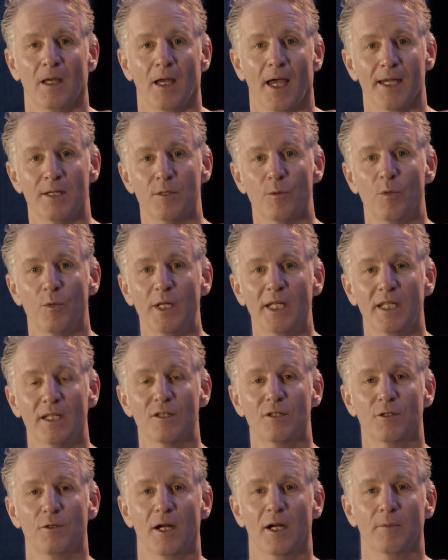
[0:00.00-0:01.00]
I had to
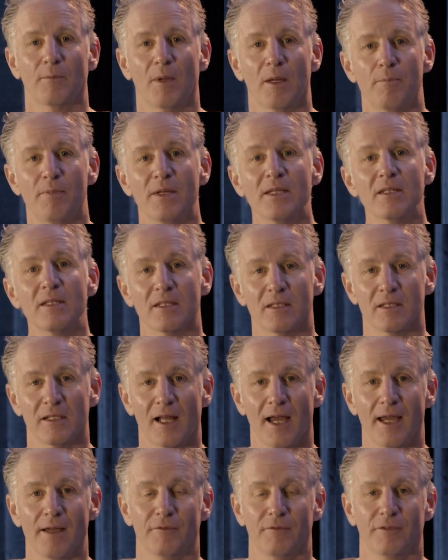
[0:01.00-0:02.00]
reconstruct my business
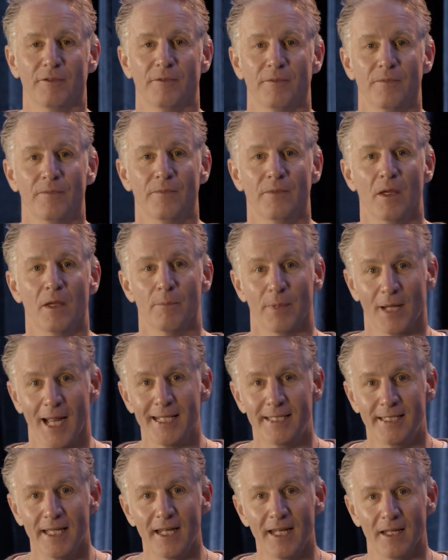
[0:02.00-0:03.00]
life. But I
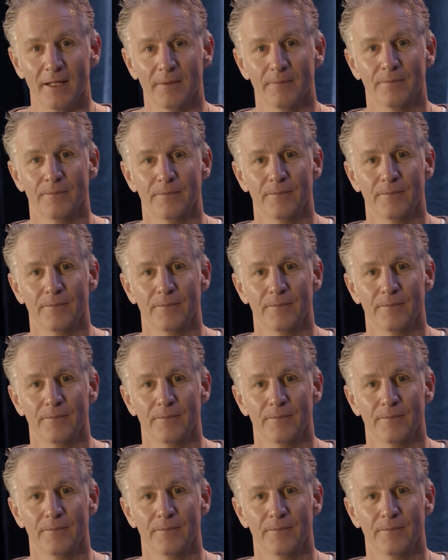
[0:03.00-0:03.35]
did it.